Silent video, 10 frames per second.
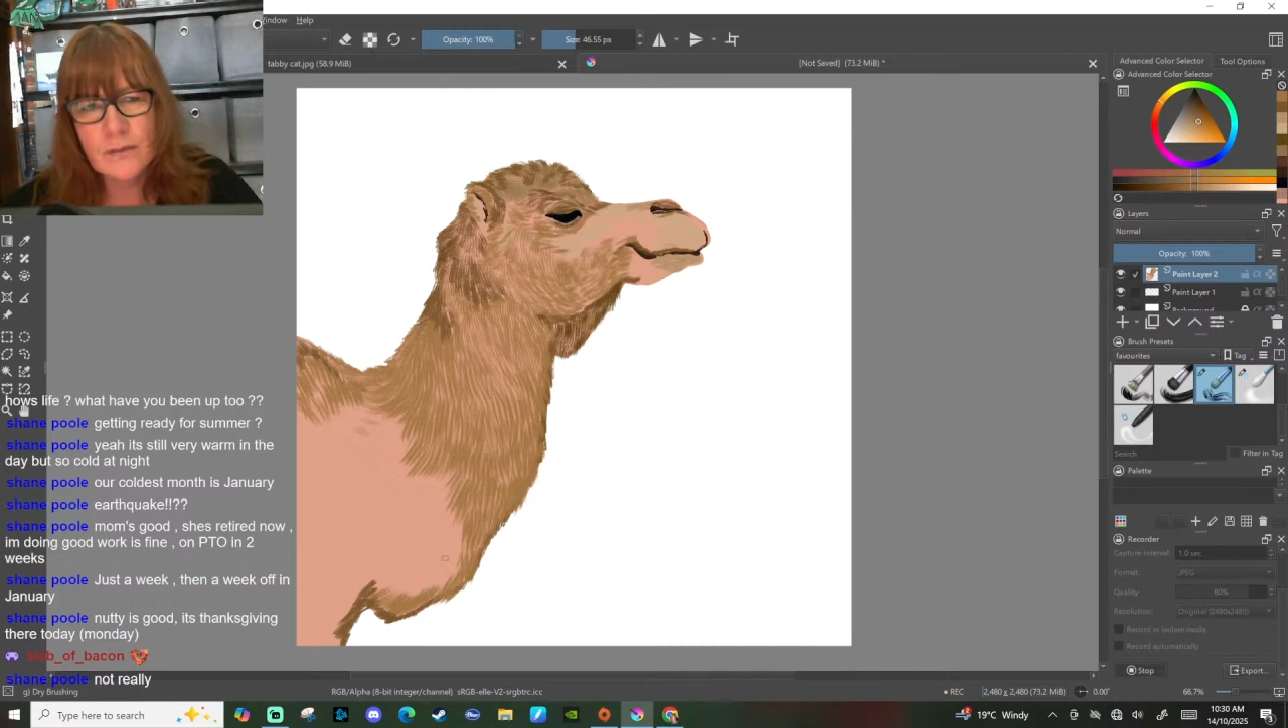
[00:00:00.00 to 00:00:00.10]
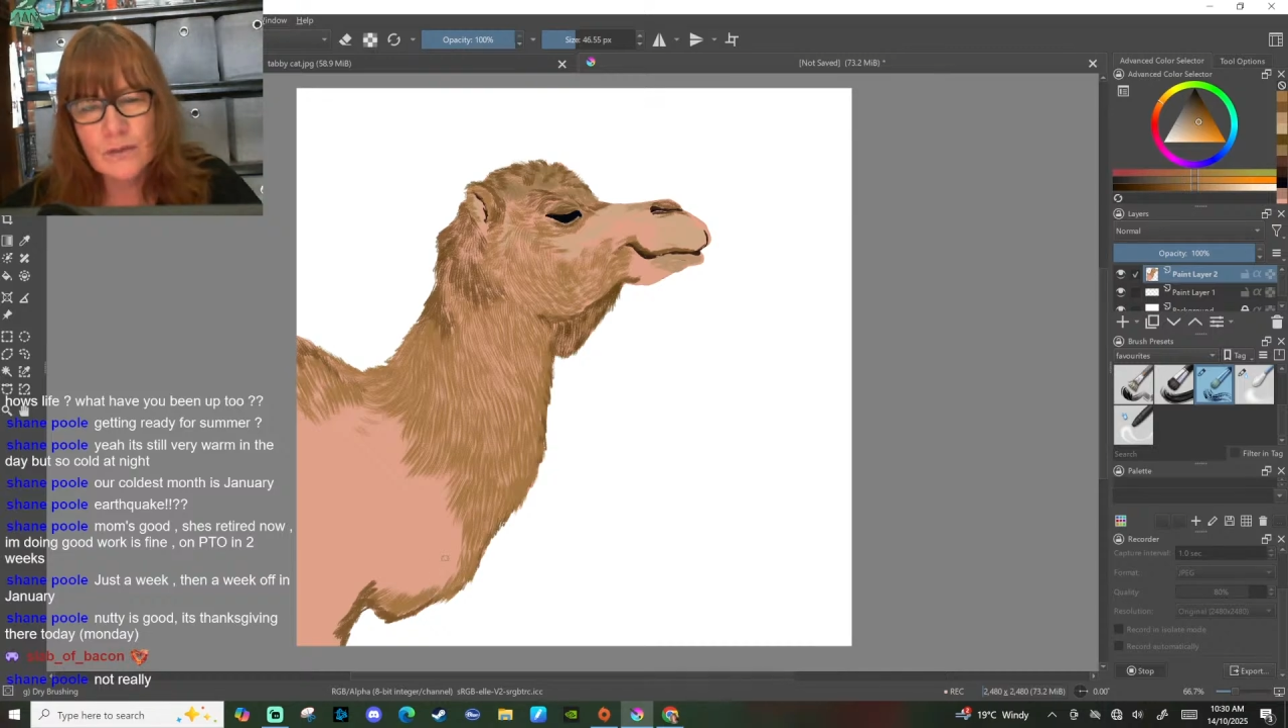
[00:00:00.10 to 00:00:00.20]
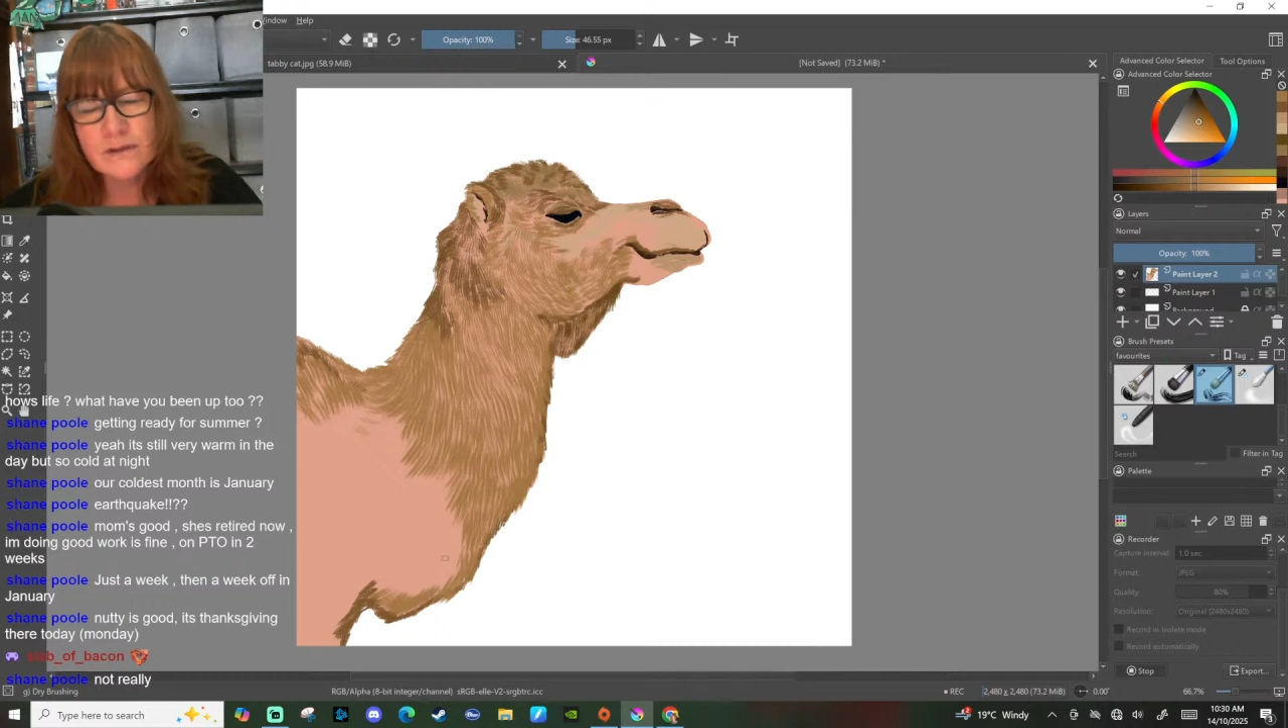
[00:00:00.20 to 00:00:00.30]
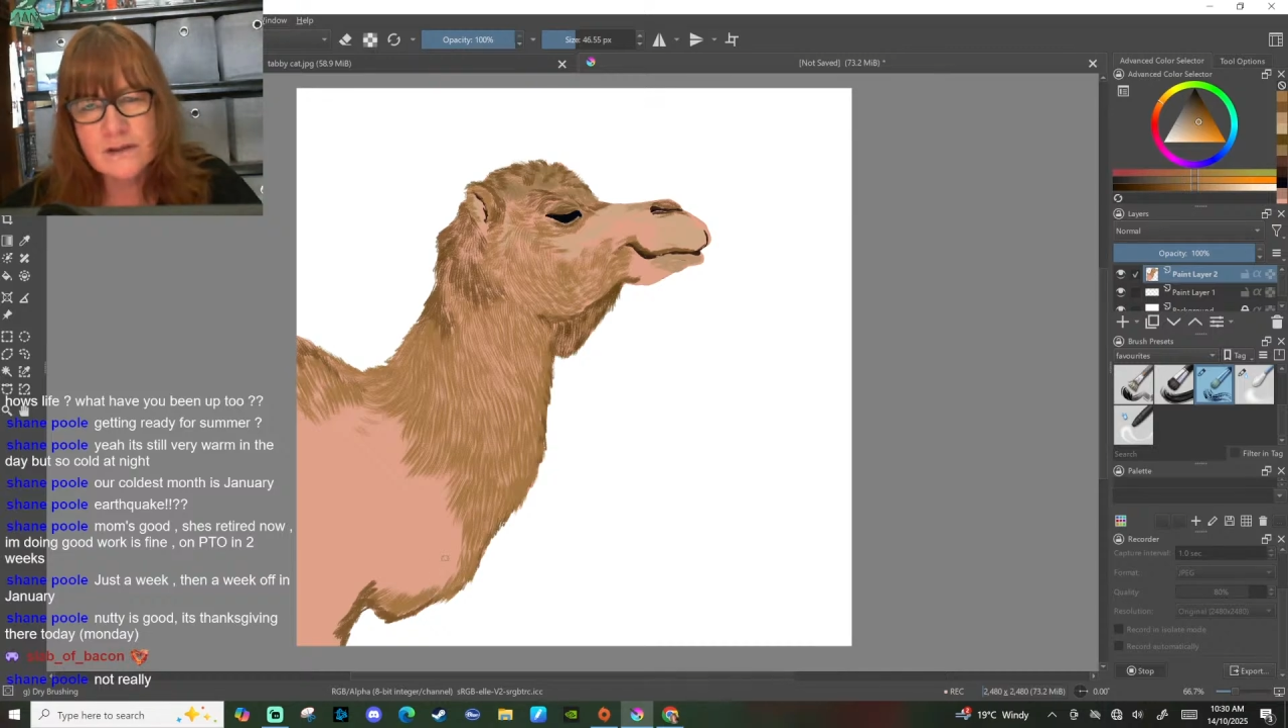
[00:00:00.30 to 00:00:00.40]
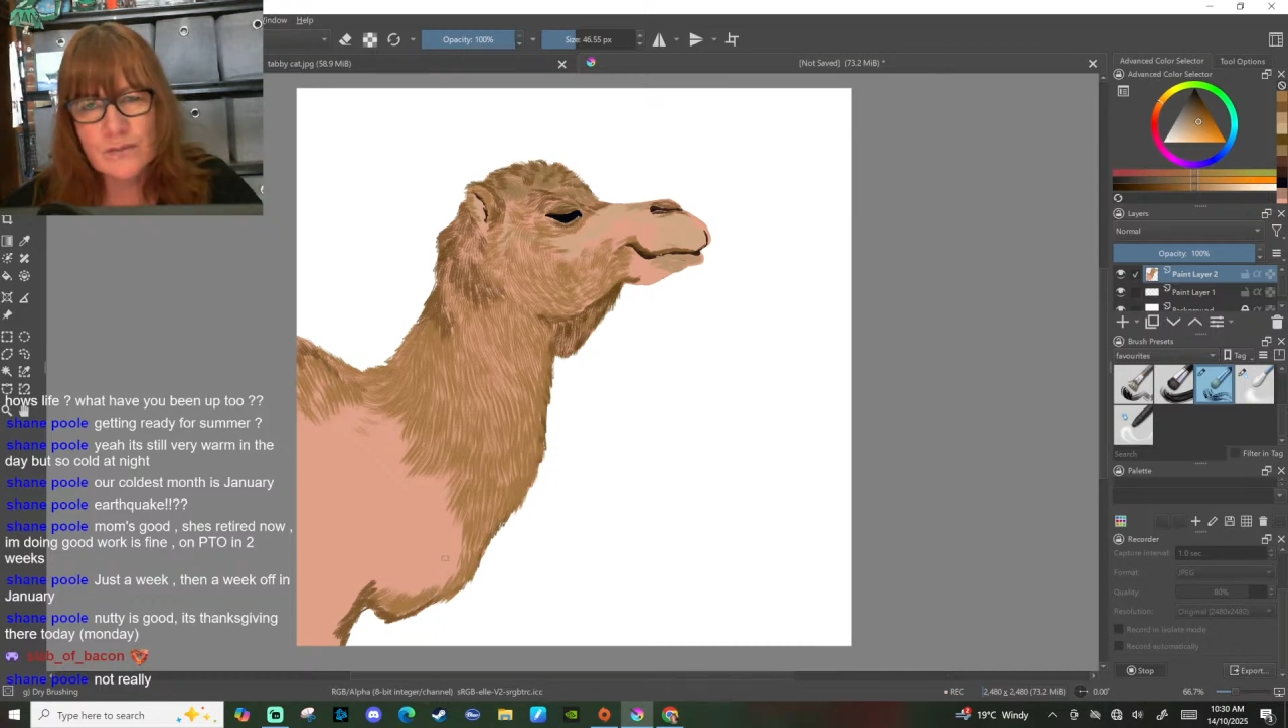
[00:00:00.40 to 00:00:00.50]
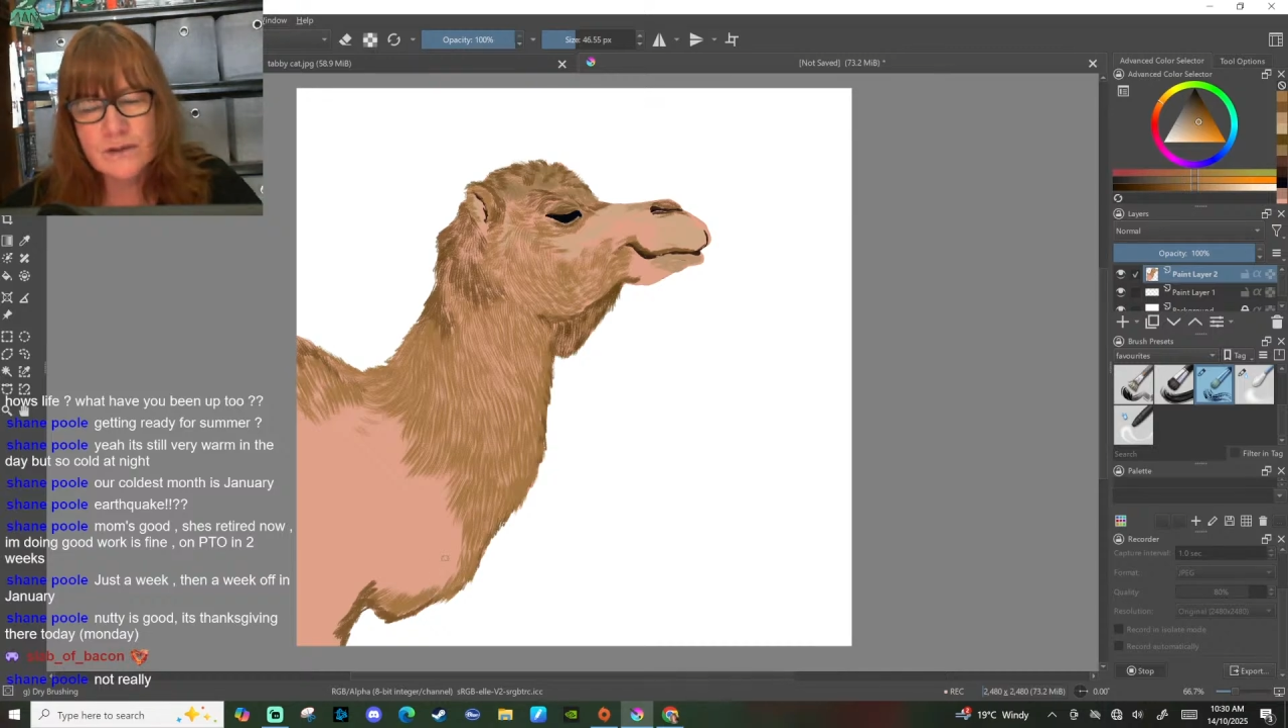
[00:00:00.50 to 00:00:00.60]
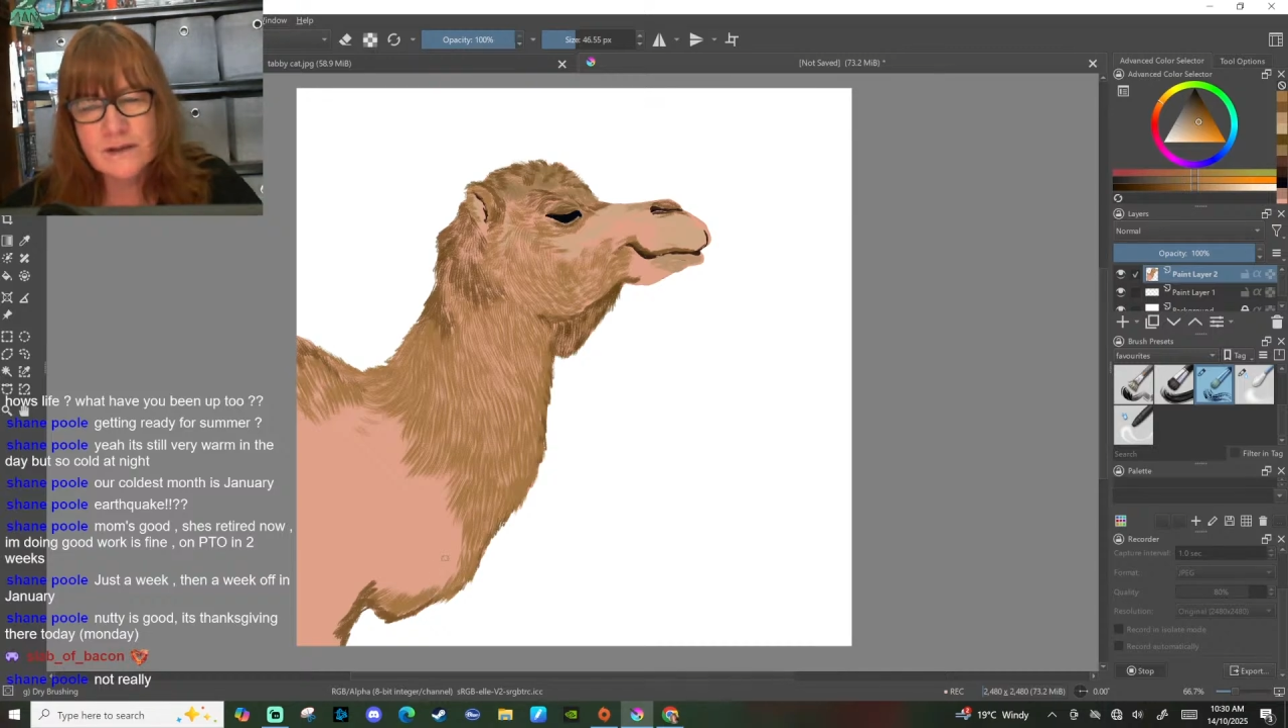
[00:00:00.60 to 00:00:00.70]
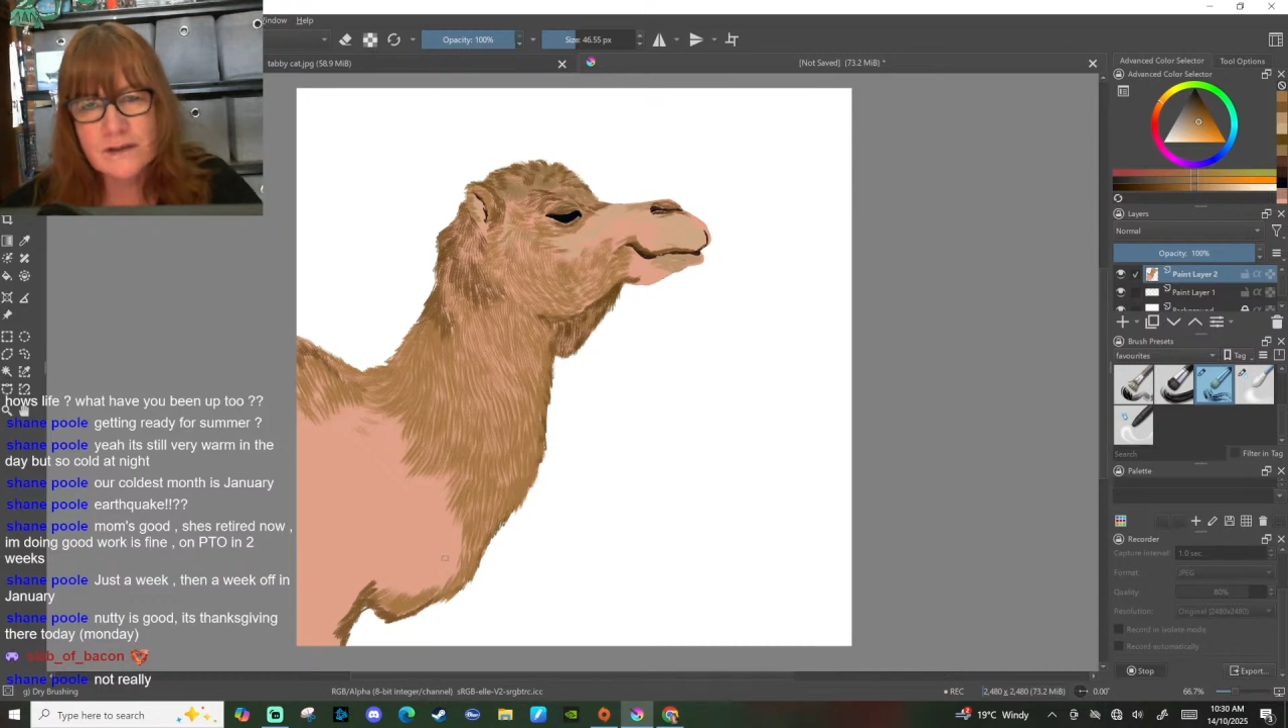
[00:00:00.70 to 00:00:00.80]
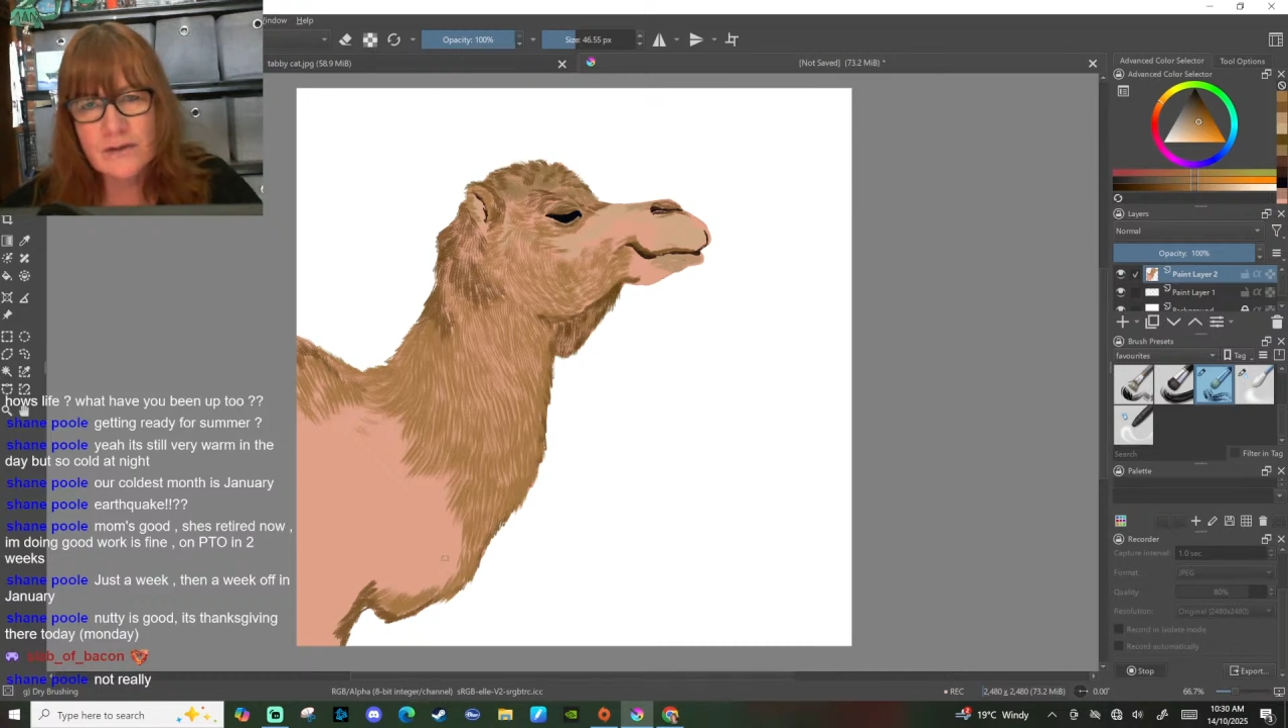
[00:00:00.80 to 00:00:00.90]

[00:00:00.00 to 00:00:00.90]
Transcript: What's it?